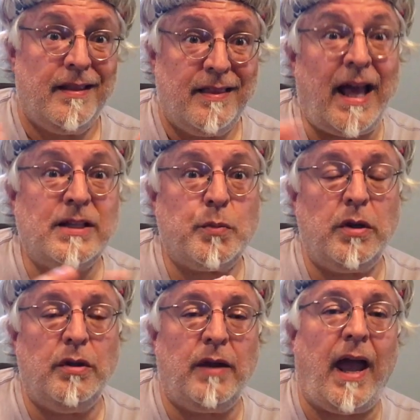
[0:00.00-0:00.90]
That's
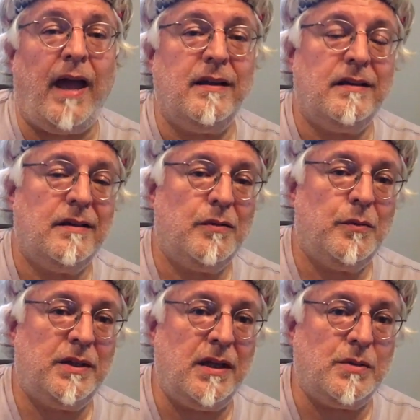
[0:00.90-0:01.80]
what you get
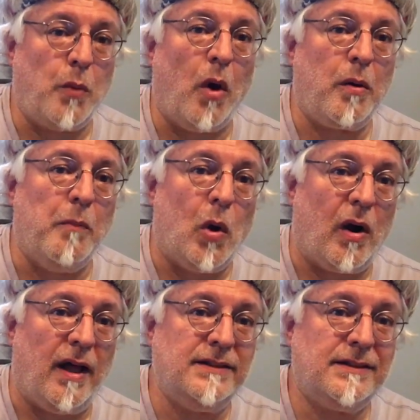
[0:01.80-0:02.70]
with these woke
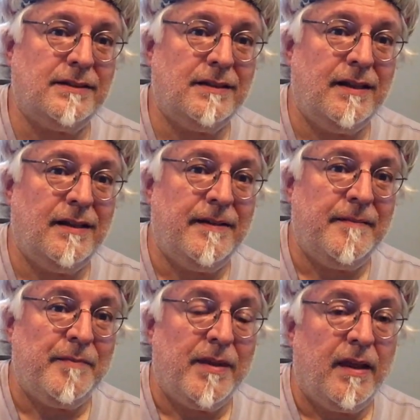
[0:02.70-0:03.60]
morons.
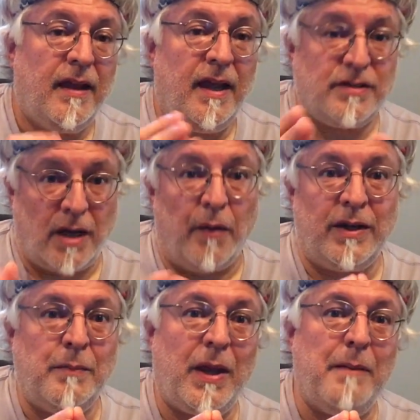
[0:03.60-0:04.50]
It's
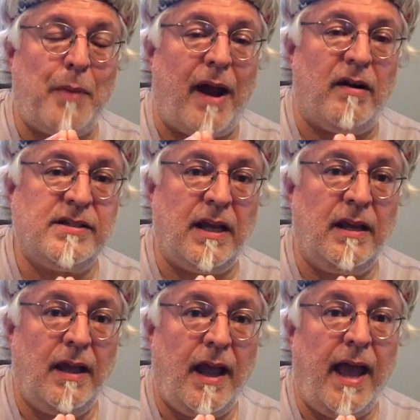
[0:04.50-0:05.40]
going to be
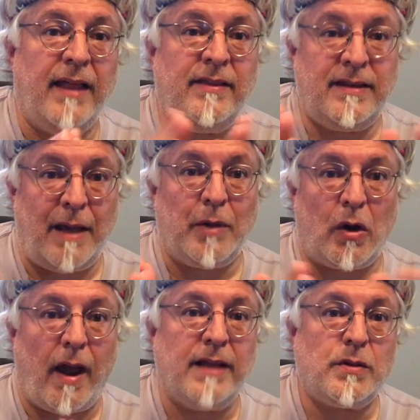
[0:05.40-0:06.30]
embarrassing, and the
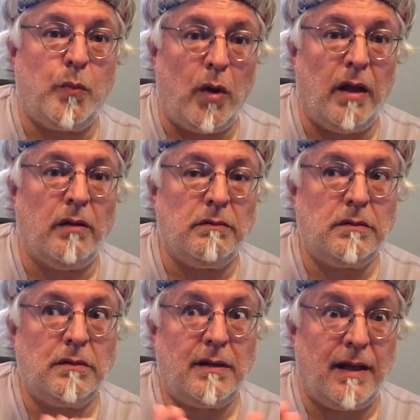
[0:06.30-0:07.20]
Democrats will
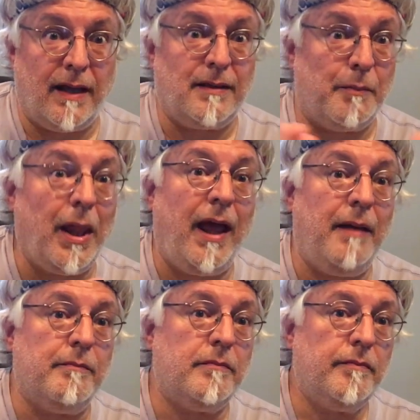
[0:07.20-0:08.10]
get the
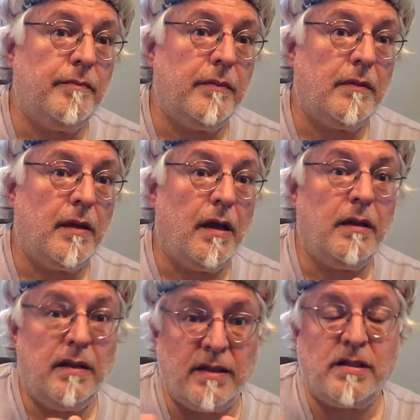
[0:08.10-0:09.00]
blame.
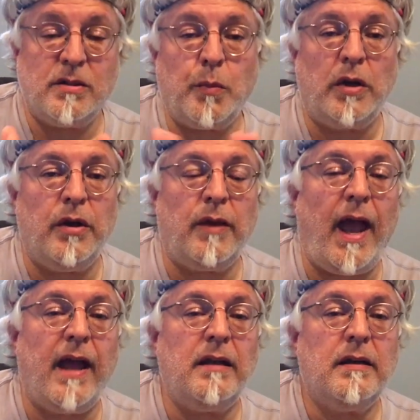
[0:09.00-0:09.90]
This is what you
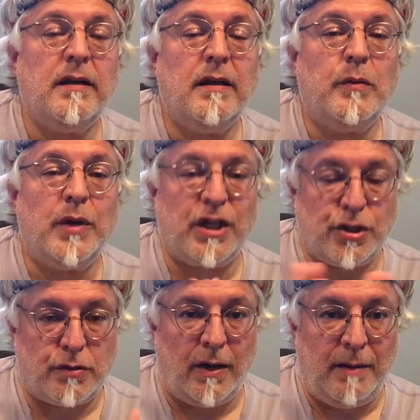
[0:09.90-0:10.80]
get with
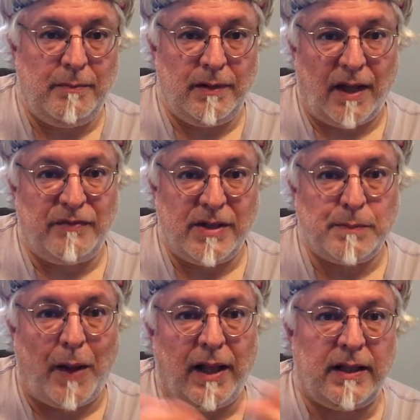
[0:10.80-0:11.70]
extreme
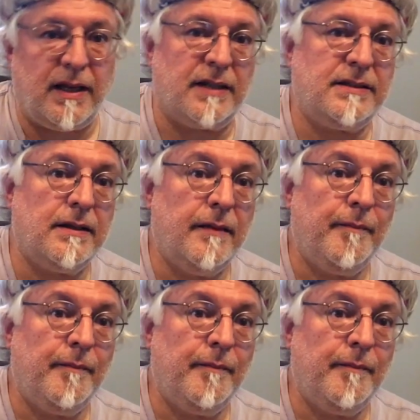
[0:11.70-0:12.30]
leftist politics.